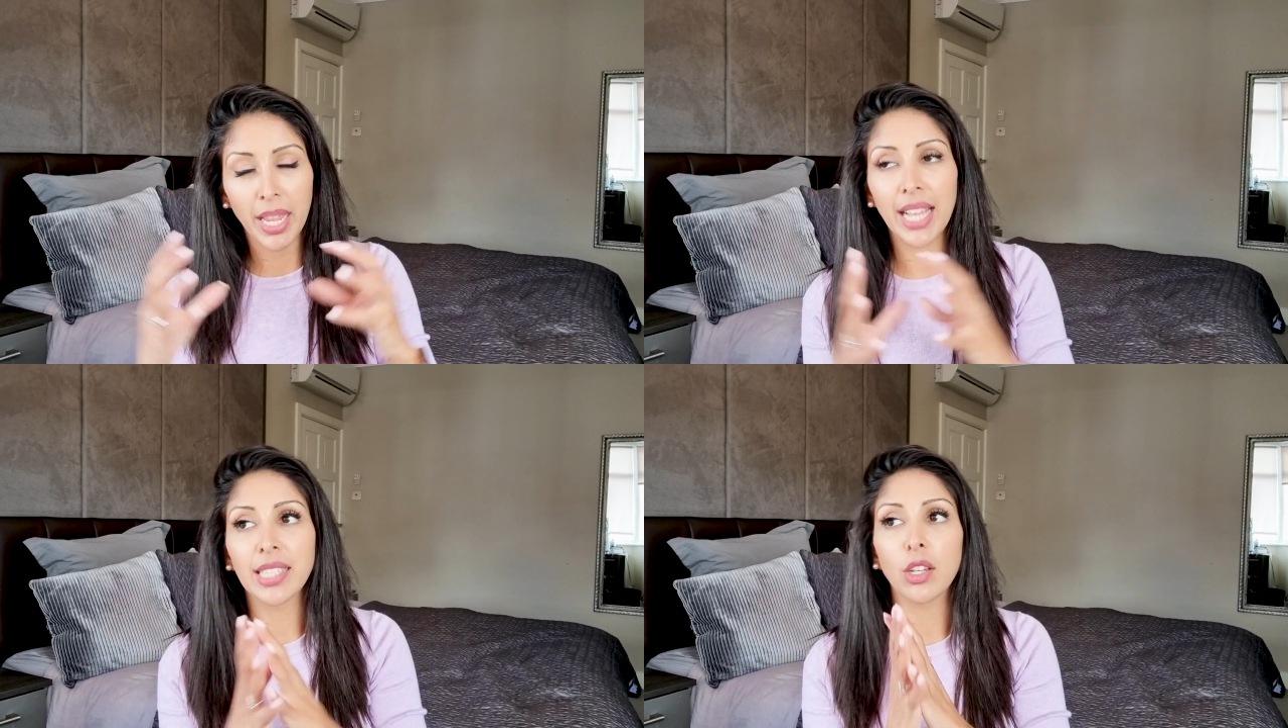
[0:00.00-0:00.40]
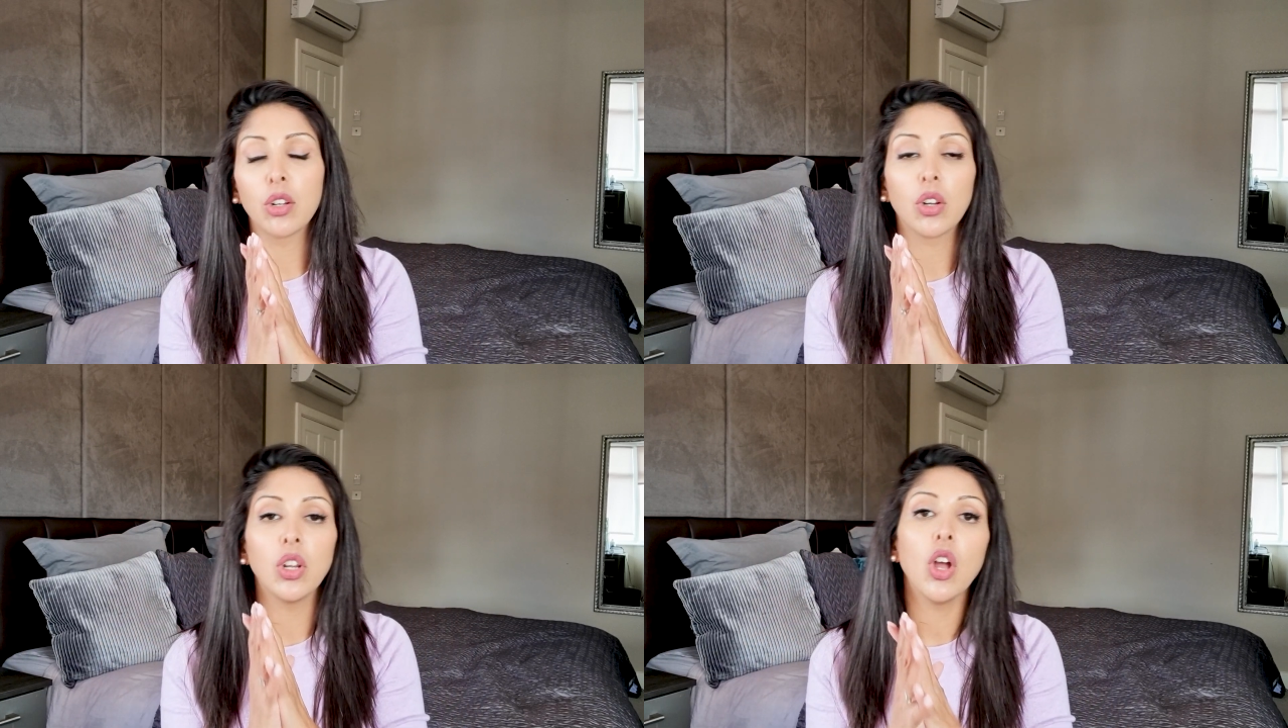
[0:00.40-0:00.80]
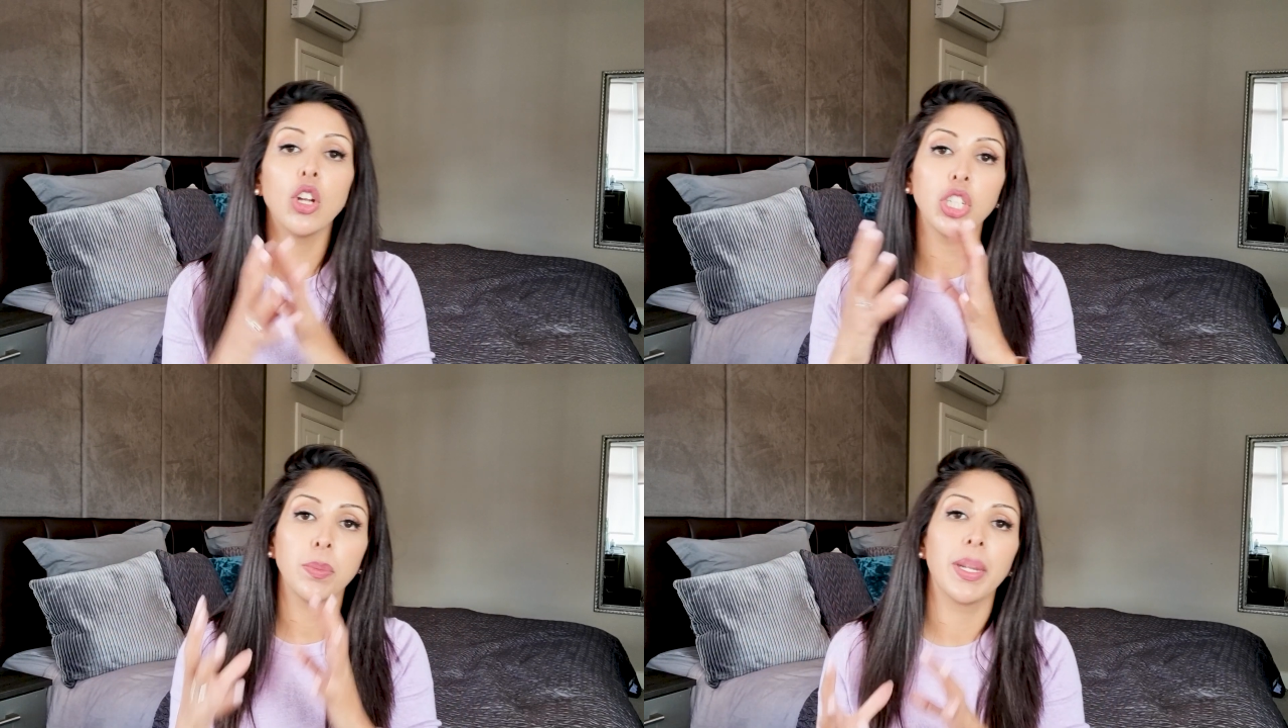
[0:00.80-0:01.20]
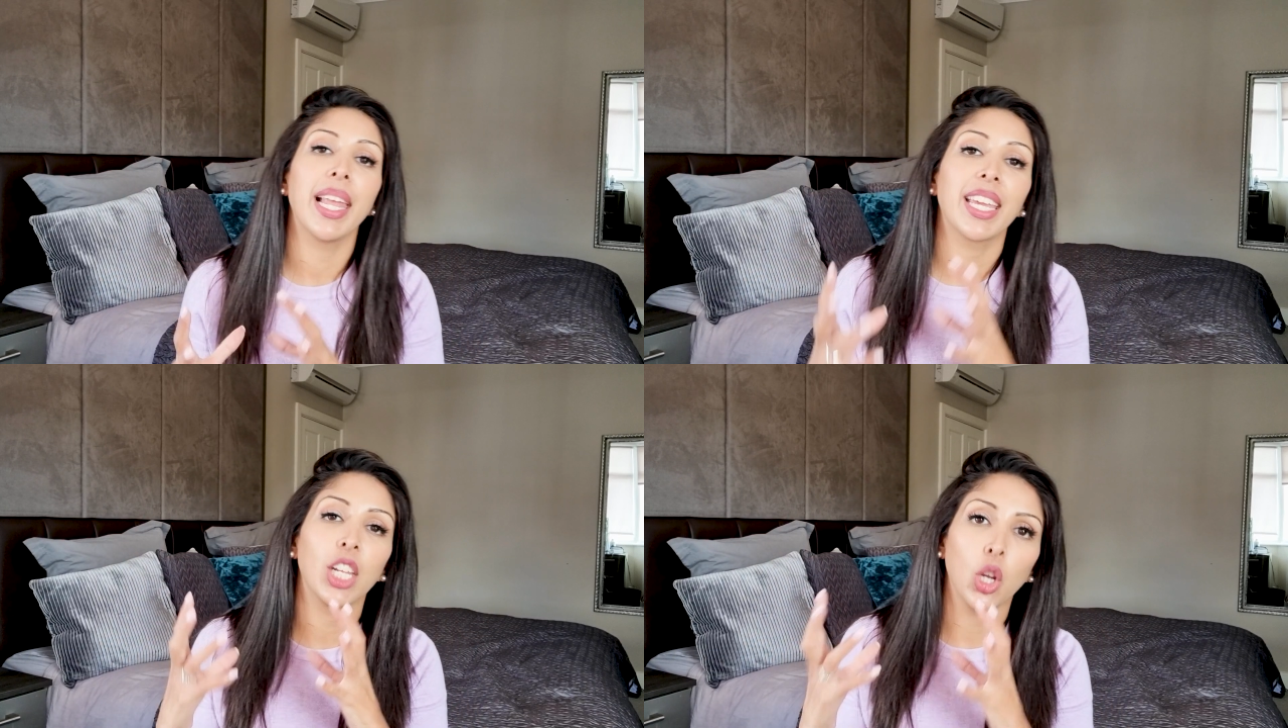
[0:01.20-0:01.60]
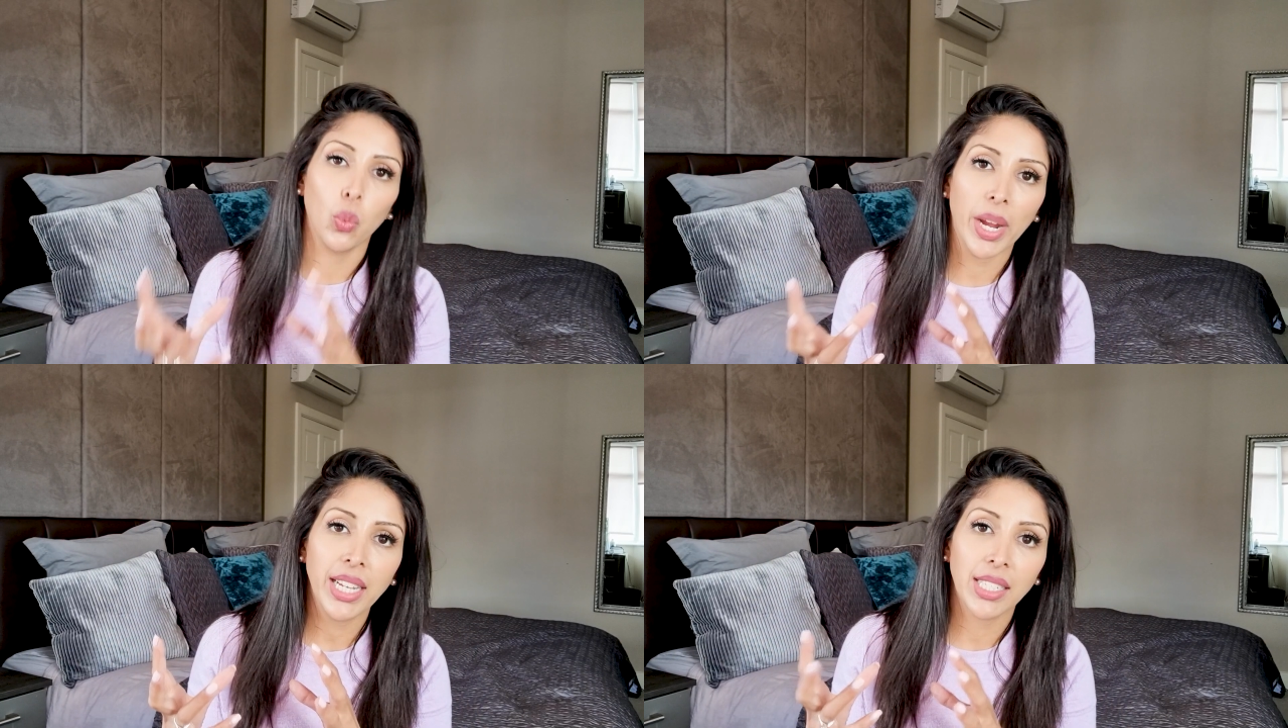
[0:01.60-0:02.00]
it has the largest molecular
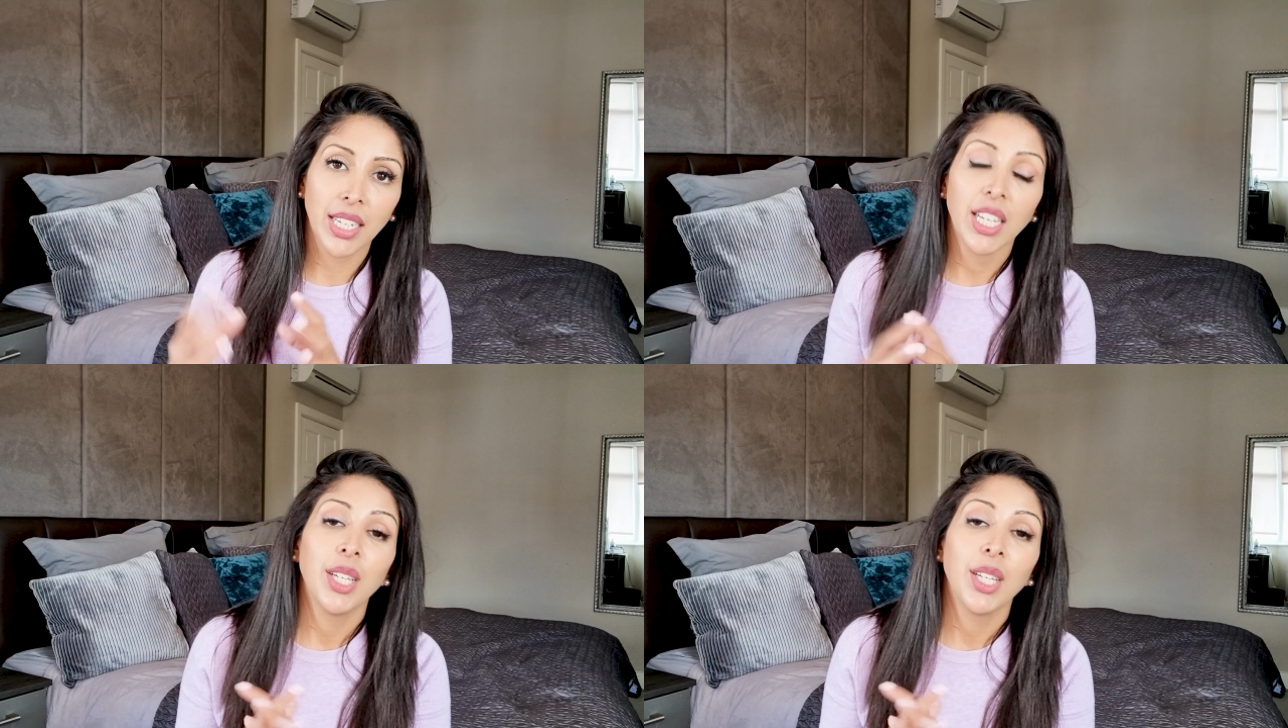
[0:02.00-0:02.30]
weight,